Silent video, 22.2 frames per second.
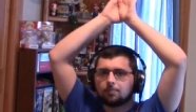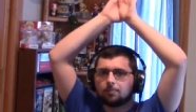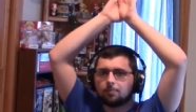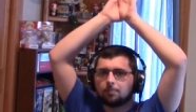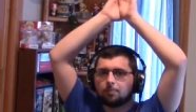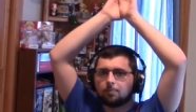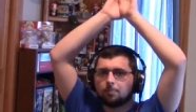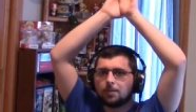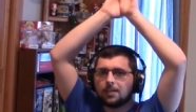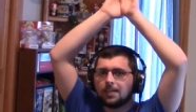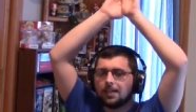
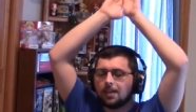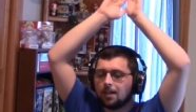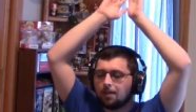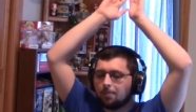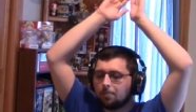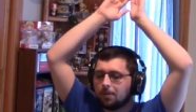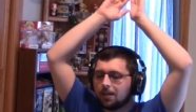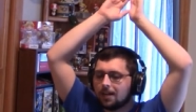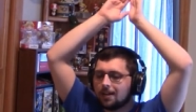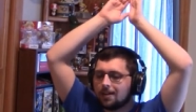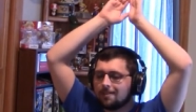be
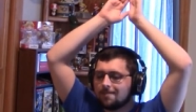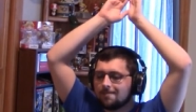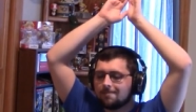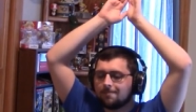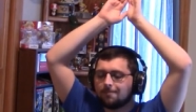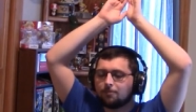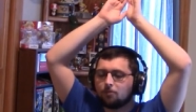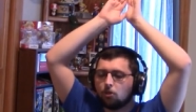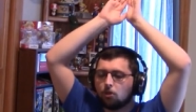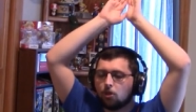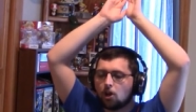
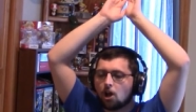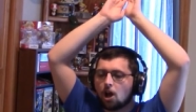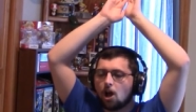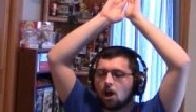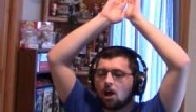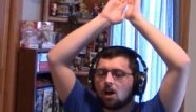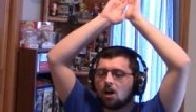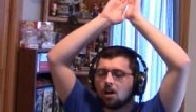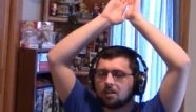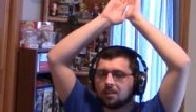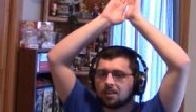above the
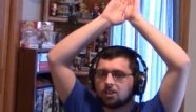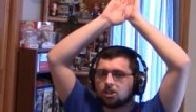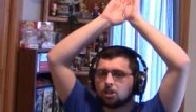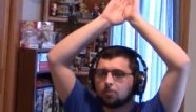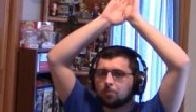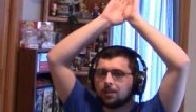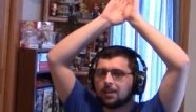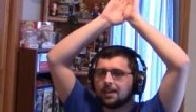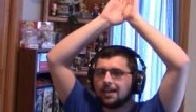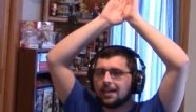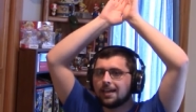Kong that you're
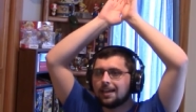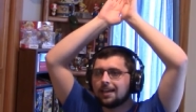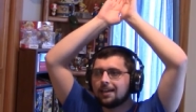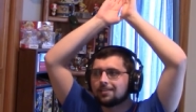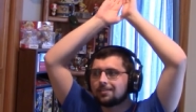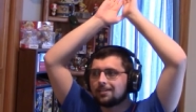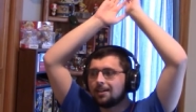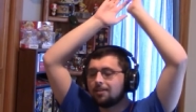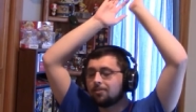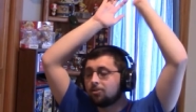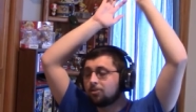playing
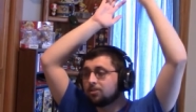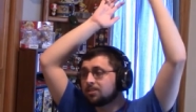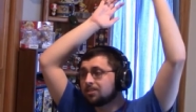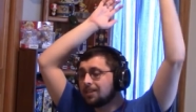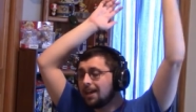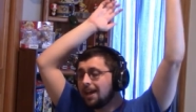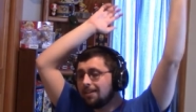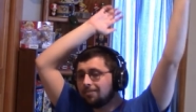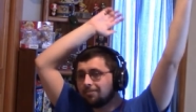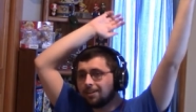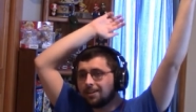as. Now, of course,
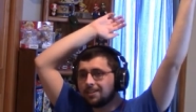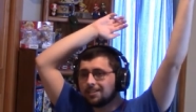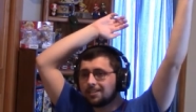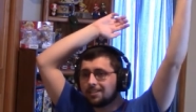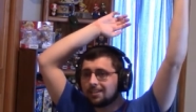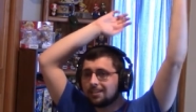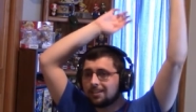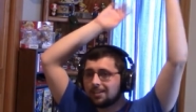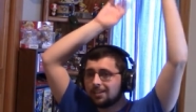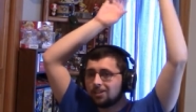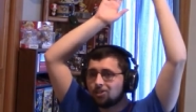that runs
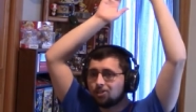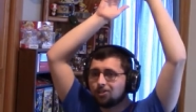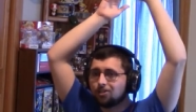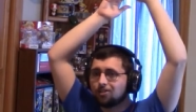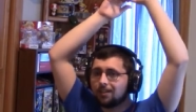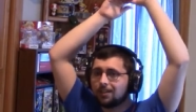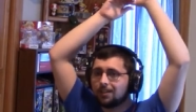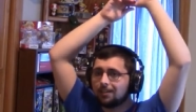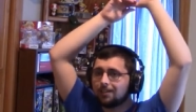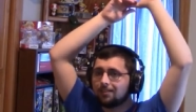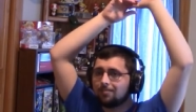into the issue
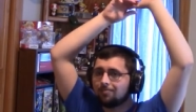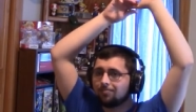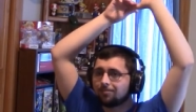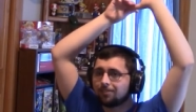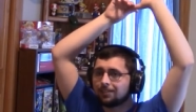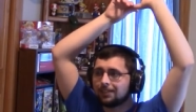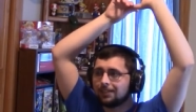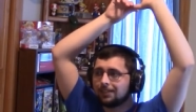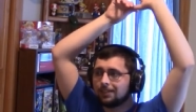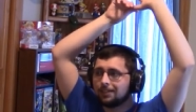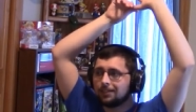of,
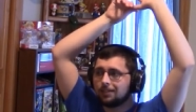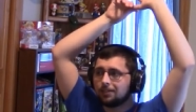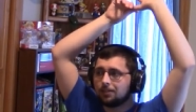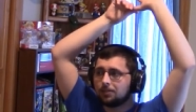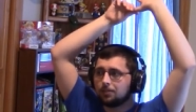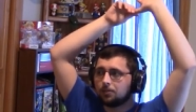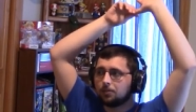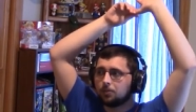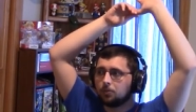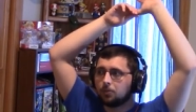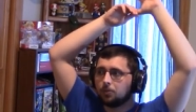
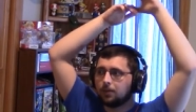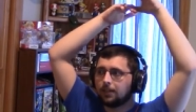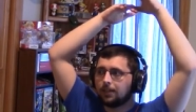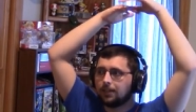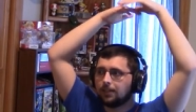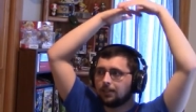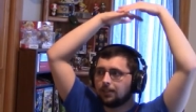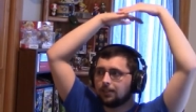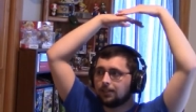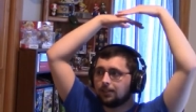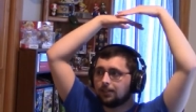
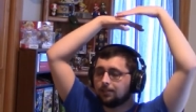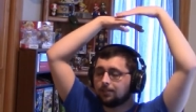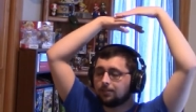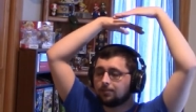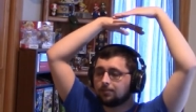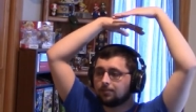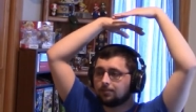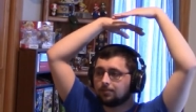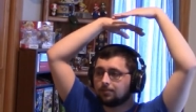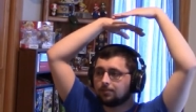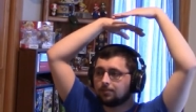
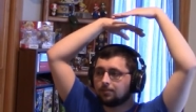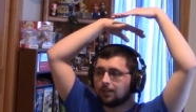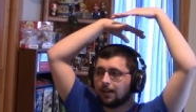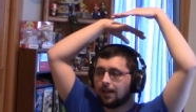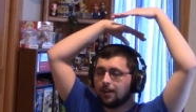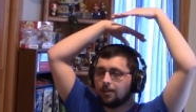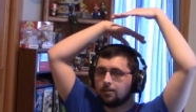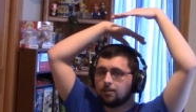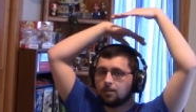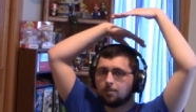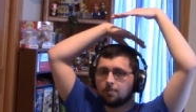well,
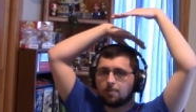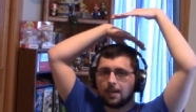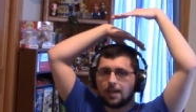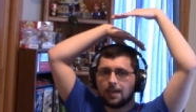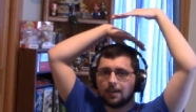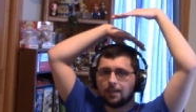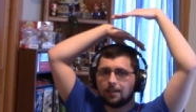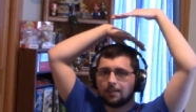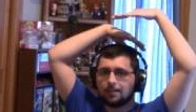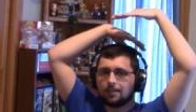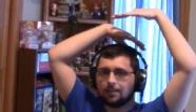how do you
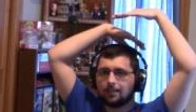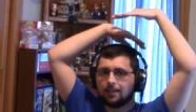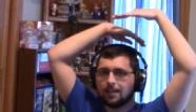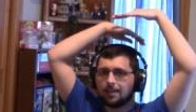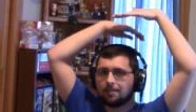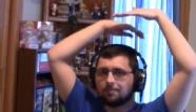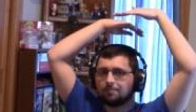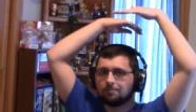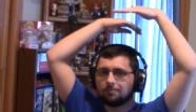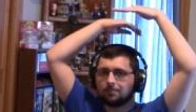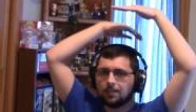make it,
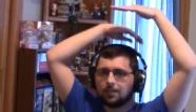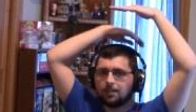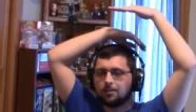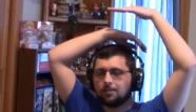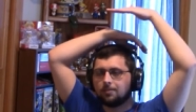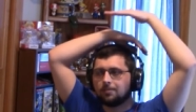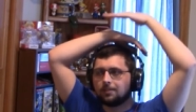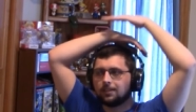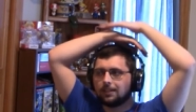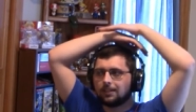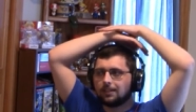
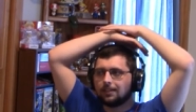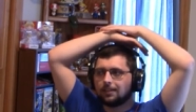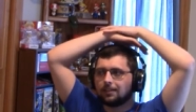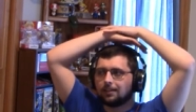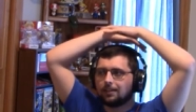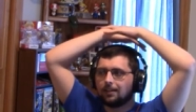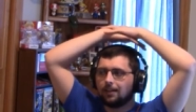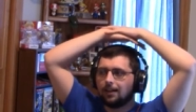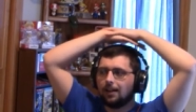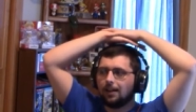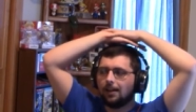
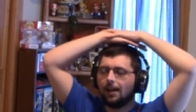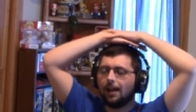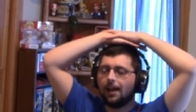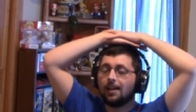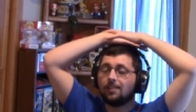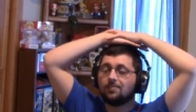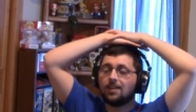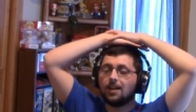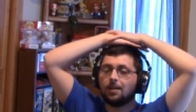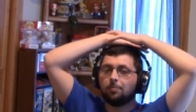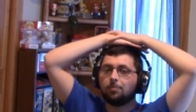I
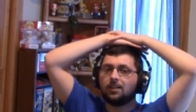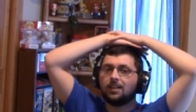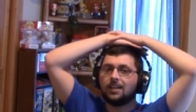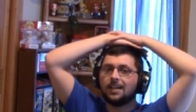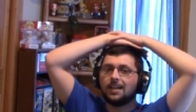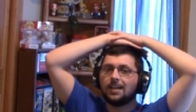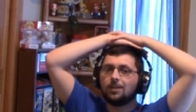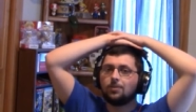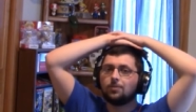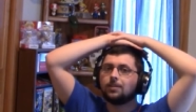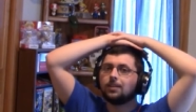have not
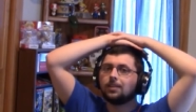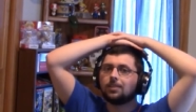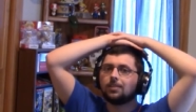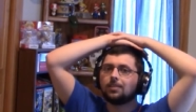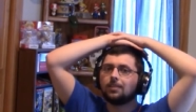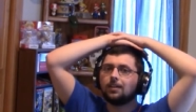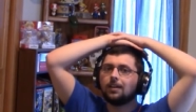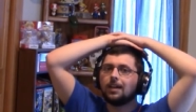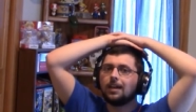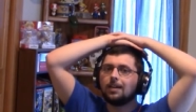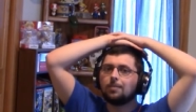played with
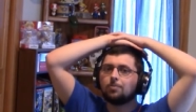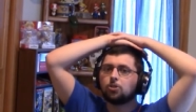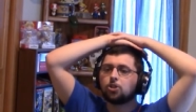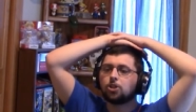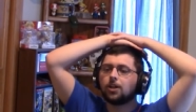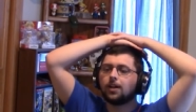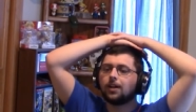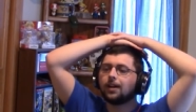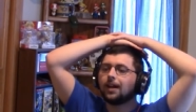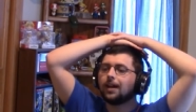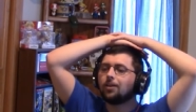the Game
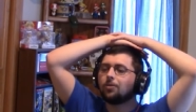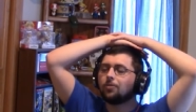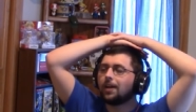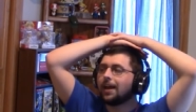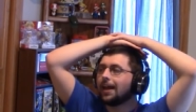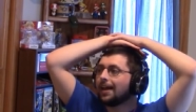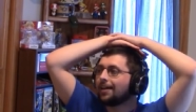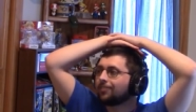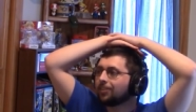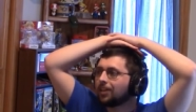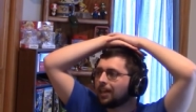Shark. I don't
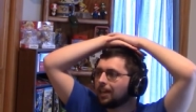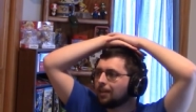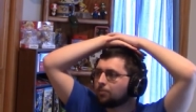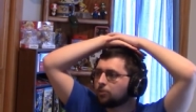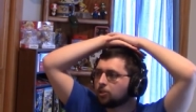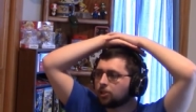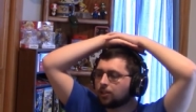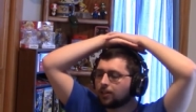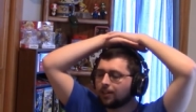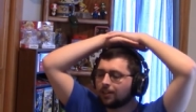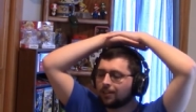have a Game
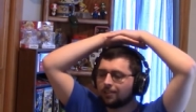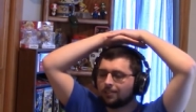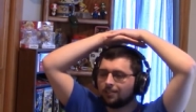Shark,